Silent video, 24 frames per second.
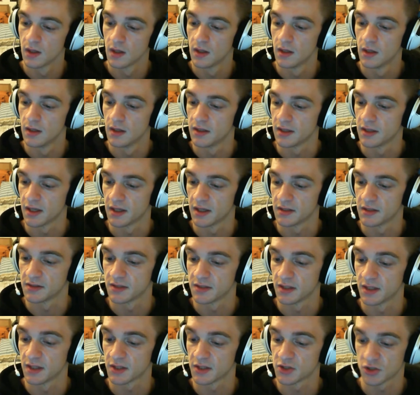He has
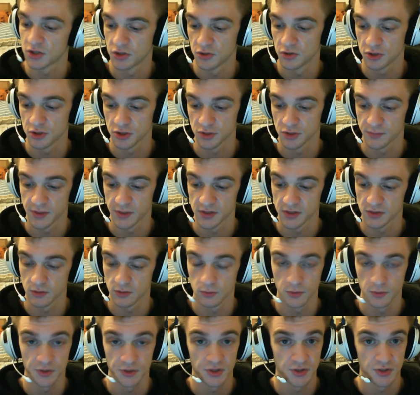executioner's pistol,
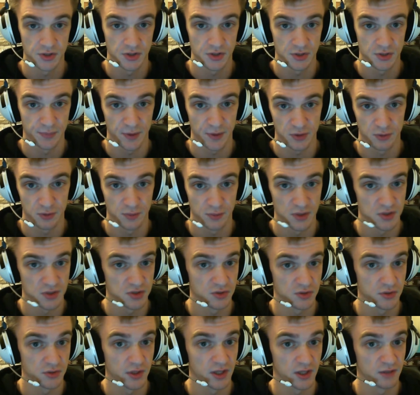which is his special pistol
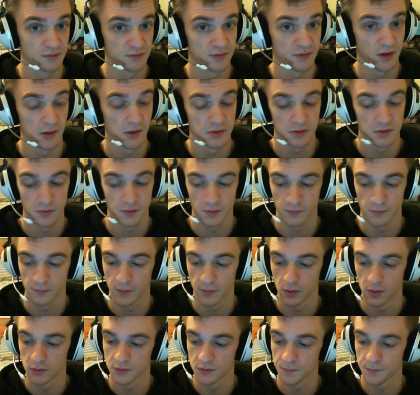that can fire into a different
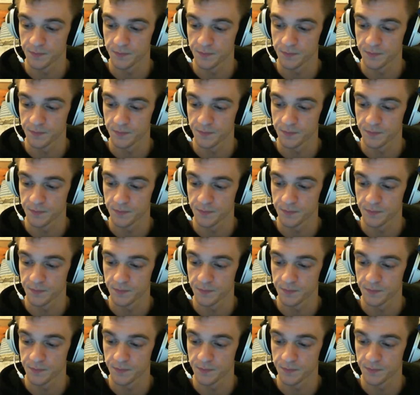mode.